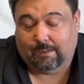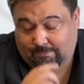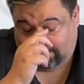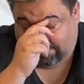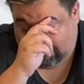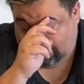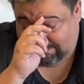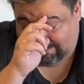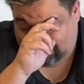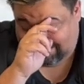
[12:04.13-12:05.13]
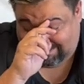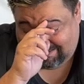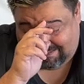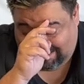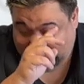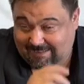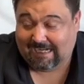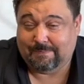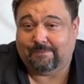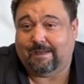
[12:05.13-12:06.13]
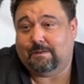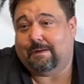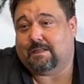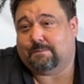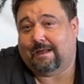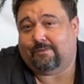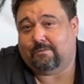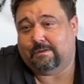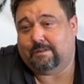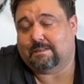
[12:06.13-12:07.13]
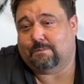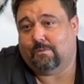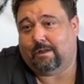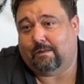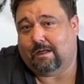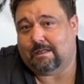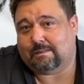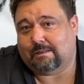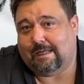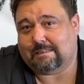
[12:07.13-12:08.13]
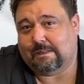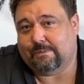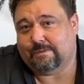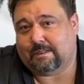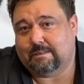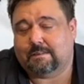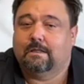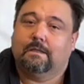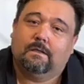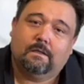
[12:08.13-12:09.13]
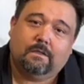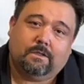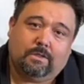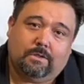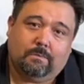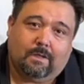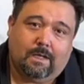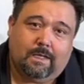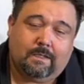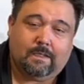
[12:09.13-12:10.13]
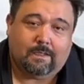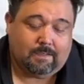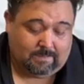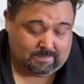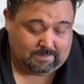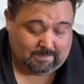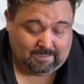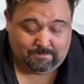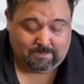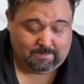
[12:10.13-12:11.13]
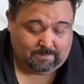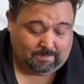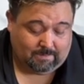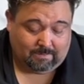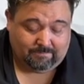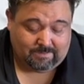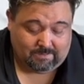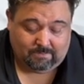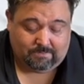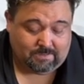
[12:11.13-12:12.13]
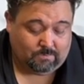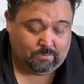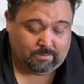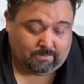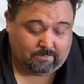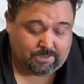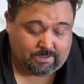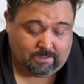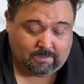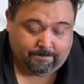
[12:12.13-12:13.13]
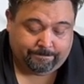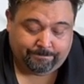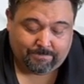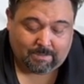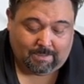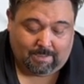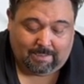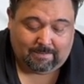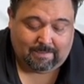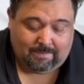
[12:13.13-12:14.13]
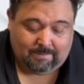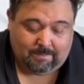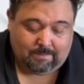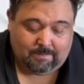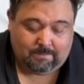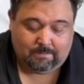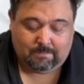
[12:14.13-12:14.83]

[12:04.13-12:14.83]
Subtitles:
for them. It's the second time they've had to bounce back from a disappointing loss. The last time it was against Union Mine. This time, obviously, losing to Woodland Christian. And I think that